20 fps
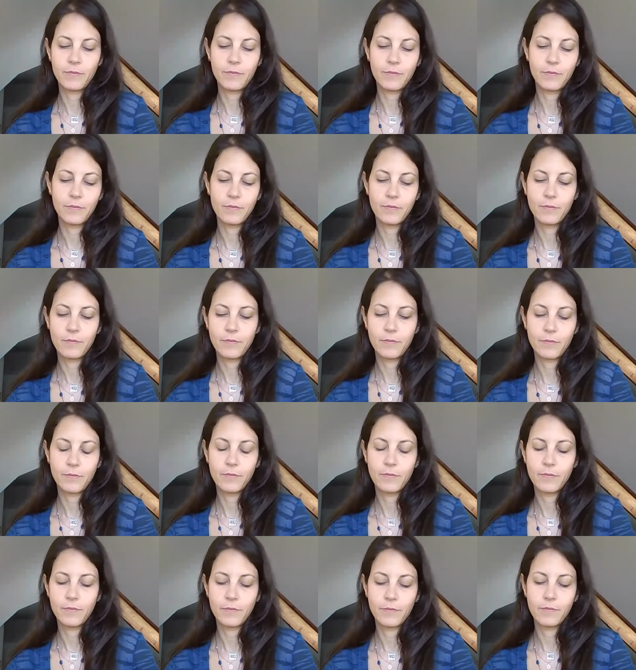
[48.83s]

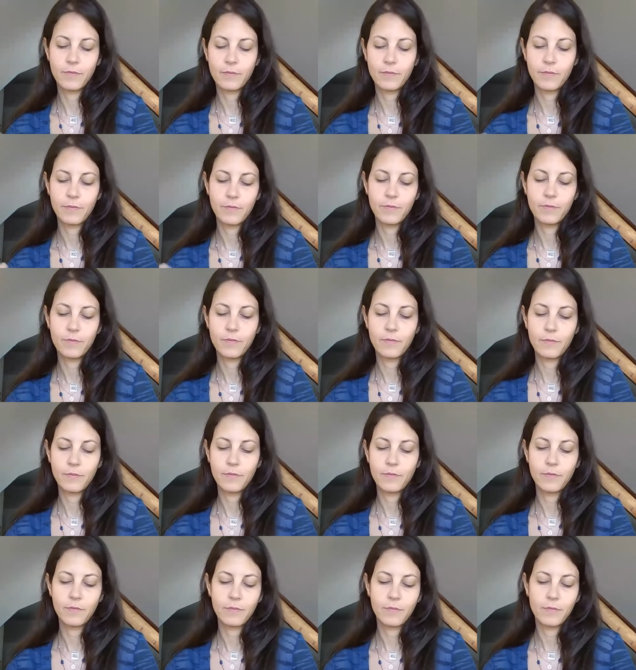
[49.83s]

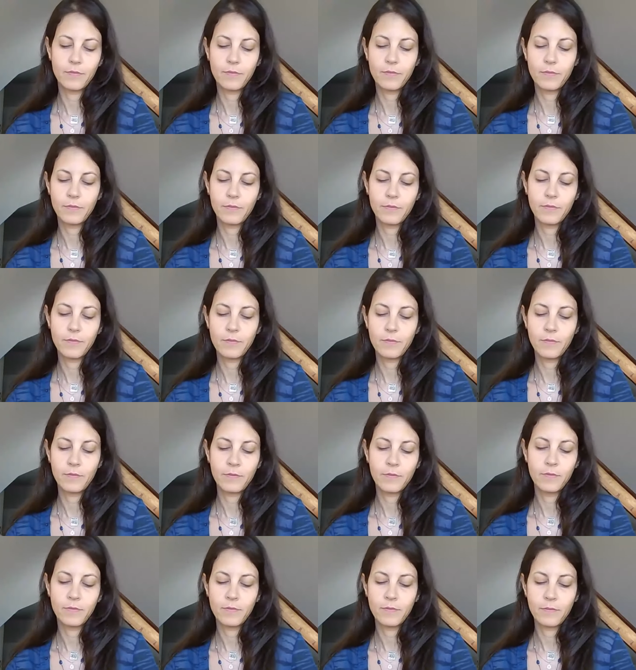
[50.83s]

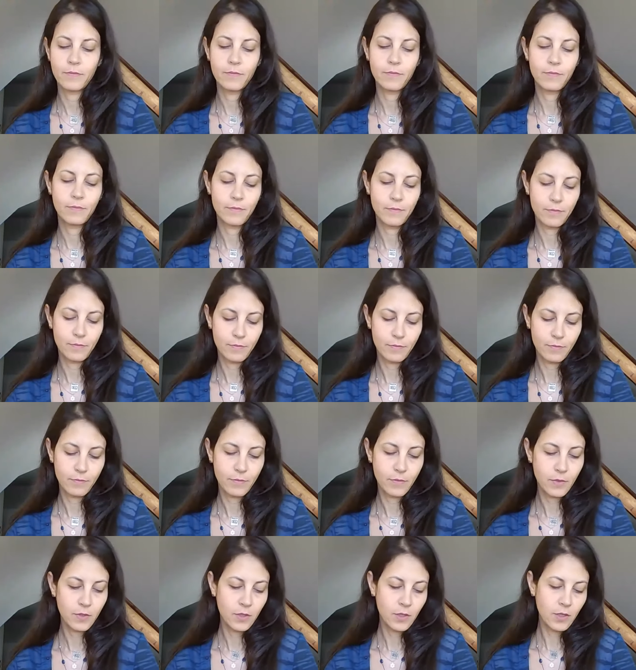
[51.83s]

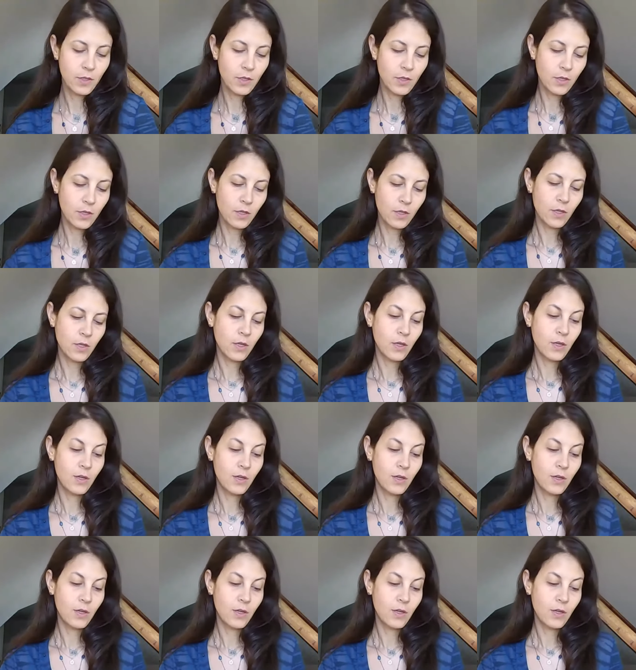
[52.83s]
(silence)